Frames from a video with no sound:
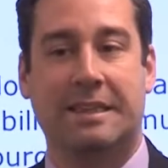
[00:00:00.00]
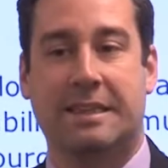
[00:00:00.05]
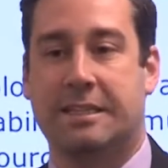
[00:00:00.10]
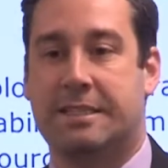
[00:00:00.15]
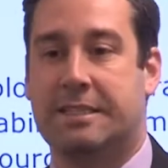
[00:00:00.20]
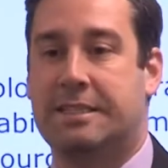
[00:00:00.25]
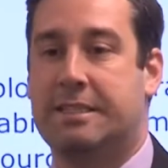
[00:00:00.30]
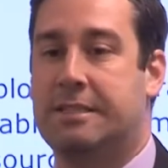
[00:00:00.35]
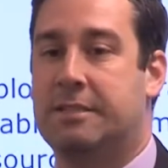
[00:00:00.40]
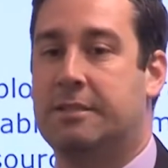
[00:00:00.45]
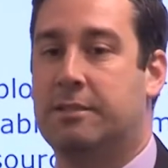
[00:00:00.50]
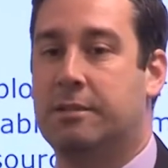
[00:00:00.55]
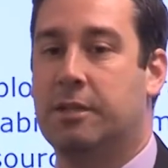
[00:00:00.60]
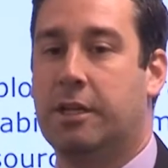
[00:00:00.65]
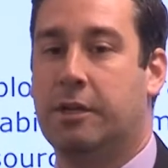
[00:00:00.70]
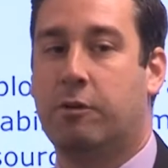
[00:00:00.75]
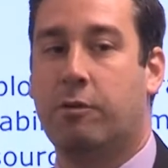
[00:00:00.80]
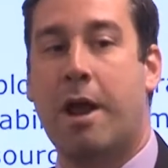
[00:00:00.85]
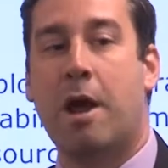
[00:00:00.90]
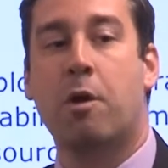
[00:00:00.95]
the
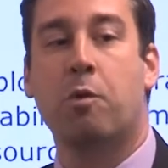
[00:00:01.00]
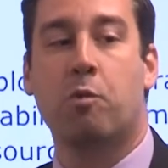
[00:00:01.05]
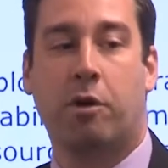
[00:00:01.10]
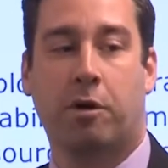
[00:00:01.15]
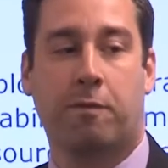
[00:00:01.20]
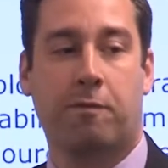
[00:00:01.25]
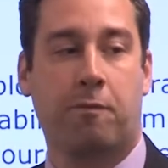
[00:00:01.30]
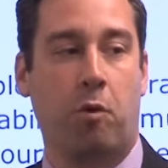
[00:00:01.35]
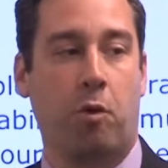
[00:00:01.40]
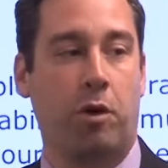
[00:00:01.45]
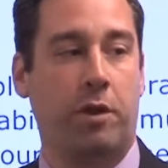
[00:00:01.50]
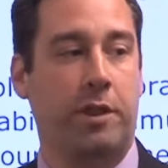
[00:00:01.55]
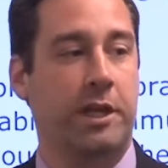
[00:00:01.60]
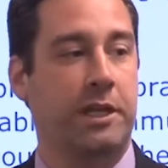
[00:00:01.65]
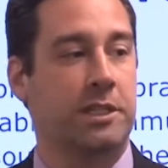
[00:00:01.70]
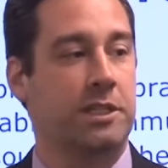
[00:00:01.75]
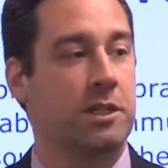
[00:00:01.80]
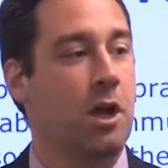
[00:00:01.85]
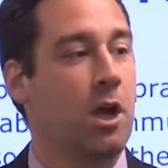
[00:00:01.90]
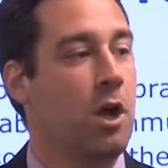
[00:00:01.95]
groundwork for
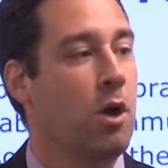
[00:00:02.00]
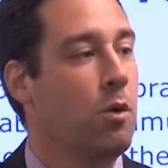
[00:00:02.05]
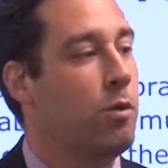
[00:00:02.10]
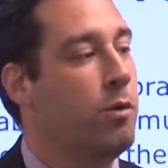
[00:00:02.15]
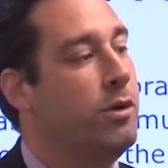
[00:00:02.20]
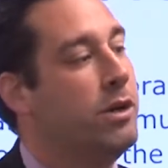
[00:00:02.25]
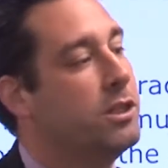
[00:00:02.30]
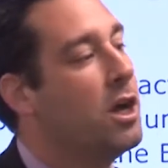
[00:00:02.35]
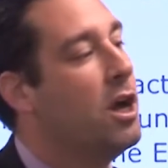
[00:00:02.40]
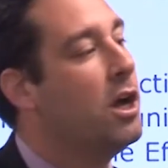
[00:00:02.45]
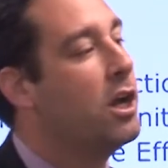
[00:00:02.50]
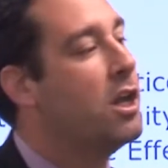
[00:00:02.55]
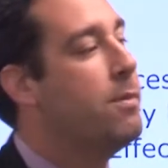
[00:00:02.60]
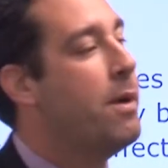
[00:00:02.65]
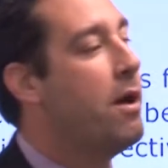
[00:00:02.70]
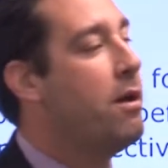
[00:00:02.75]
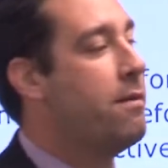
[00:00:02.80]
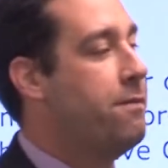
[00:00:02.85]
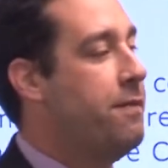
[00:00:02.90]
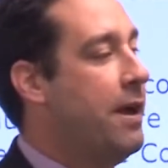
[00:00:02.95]
this, when we're talking
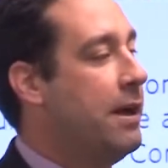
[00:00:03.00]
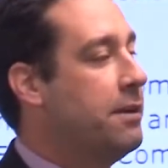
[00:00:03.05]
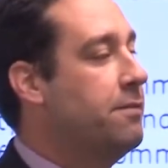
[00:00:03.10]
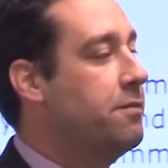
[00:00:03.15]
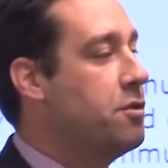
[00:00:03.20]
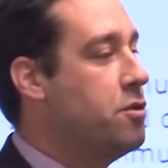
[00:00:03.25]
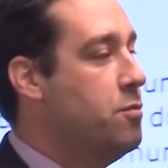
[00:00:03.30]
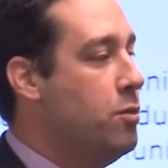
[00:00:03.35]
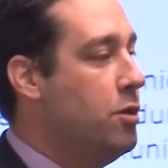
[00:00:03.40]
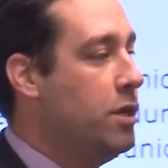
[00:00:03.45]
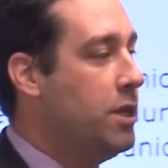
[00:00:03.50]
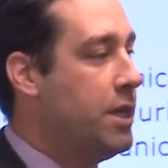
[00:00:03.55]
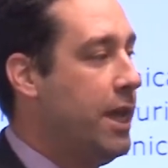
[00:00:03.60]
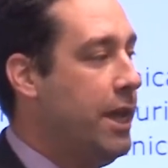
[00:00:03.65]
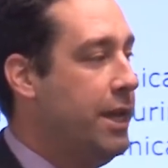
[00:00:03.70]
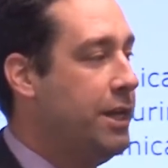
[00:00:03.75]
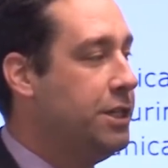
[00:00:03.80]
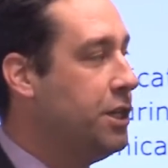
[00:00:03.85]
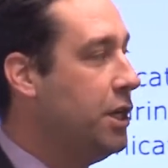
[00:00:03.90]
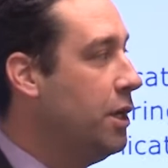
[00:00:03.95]
about effective
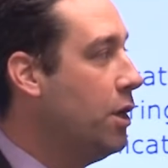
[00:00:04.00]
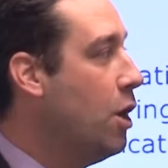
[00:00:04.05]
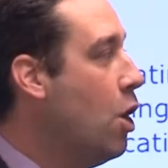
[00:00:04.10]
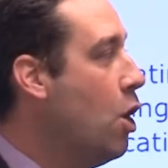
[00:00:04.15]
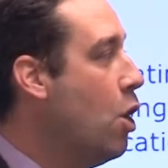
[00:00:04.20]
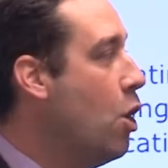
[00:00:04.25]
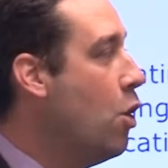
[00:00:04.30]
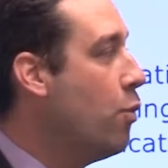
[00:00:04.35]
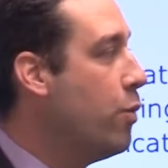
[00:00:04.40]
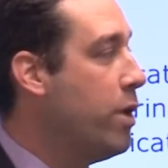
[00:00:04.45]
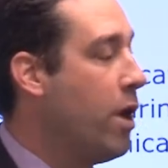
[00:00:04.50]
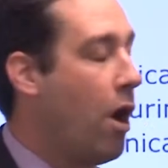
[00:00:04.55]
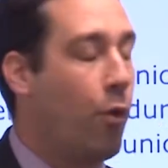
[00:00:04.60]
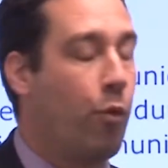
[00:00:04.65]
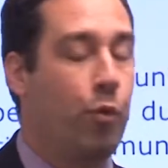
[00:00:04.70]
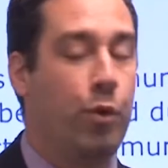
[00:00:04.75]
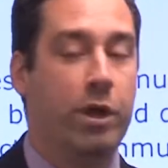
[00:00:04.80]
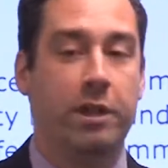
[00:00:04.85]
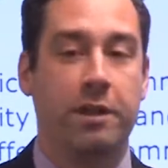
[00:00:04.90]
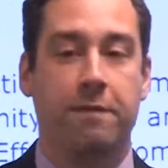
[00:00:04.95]
communication, we are
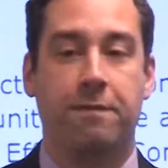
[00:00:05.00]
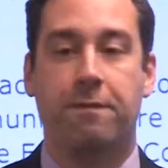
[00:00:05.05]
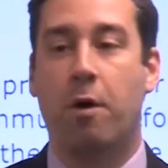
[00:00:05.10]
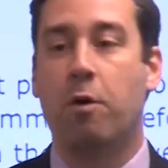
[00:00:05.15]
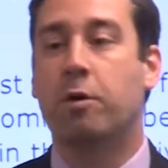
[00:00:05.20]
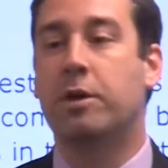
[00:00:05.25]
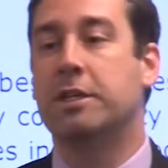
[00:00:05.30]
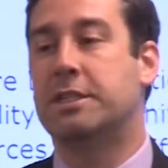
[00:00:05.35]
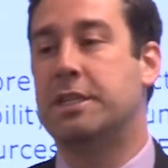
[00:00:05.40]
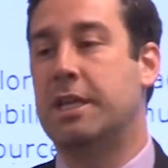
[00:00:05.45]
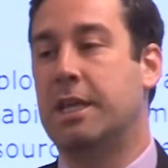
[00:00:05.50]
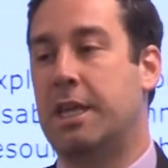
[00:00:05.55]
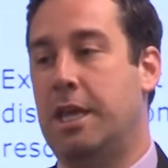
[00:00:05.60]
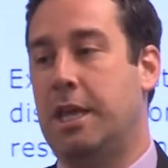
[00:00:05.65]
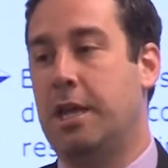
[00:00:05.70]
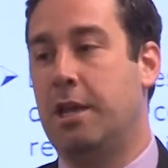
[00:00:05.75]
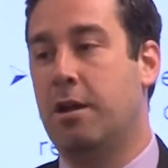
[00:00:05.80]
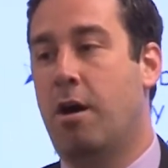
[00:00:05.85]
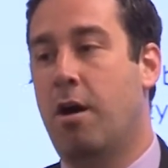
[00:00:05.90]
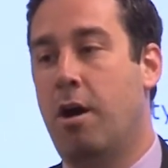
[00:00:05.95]
really focusing
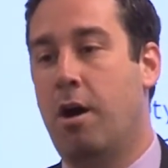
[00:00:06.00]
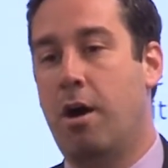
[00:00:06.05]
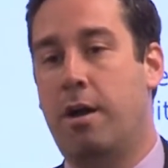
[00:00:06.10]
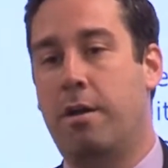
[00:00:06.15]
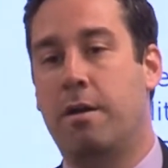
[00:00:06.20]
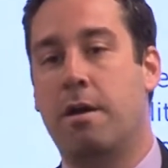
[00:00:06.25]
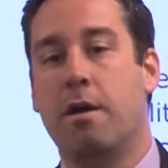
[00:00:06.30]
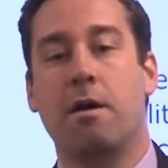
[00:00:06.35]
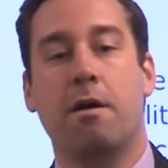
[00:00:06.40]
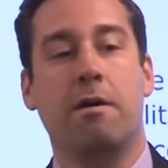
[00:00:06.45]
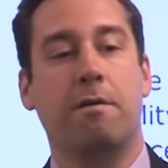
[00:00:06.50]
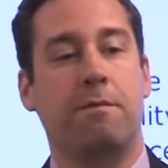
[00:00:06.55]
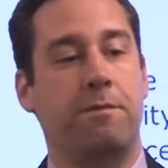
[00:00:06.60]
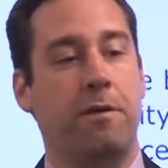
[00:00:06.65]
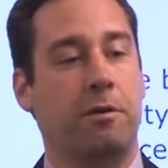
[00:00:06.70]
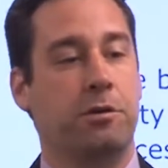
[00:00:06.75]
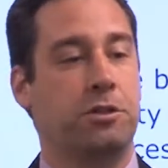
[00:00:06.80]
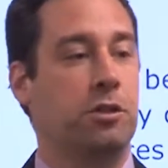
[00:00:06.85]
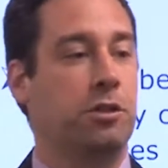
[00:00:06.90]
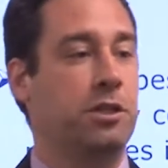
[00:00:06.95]
in on
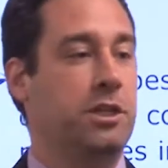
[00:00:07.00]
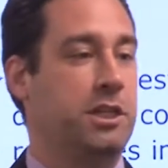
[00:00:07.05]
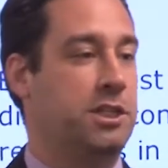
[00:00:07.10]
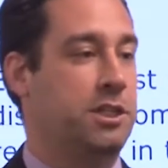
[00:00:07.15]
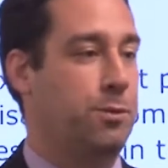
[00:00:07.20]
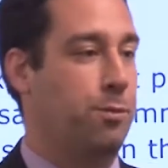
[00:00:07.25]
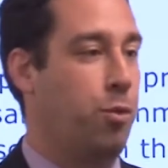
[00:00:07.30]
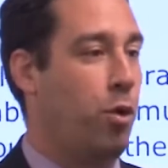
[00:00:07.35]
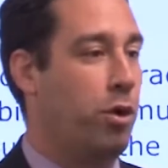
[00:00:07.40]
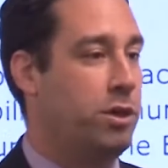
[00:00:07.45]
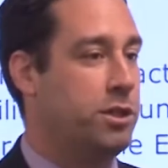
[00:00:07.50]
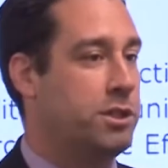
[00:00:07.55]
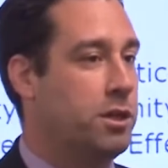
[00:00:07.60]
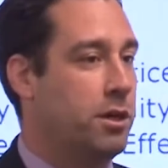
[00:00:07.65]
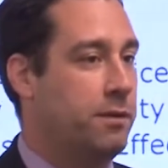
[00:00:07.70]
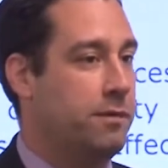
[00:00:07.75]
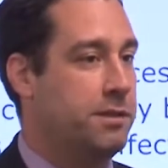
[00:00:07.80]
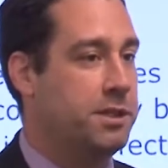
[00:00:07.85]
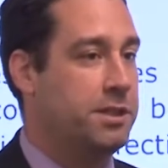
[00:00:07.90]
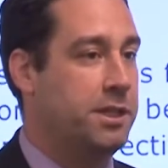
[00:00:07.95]
functional needs support
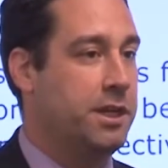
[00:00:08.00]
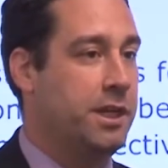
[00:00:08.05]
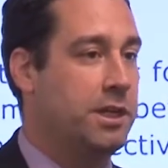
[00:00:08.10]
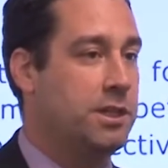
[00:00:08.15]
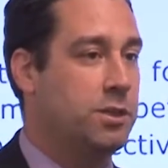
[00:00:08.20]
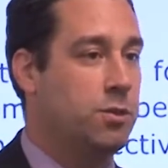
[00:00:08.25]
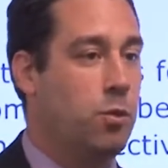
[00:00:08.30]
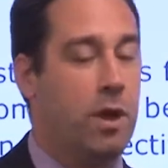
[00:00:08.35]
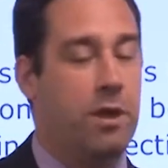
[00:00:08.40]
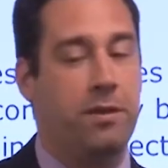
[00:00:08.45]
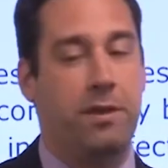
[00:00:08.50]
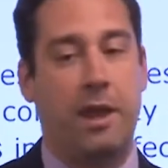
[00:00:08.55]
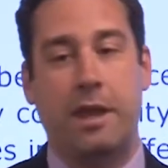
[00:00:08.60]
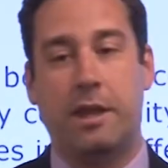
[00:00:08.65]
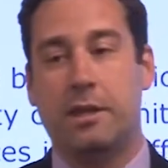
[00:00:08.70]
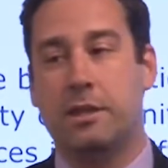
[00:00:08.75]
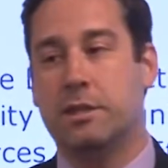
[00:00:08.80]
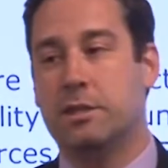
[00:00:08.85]
services with a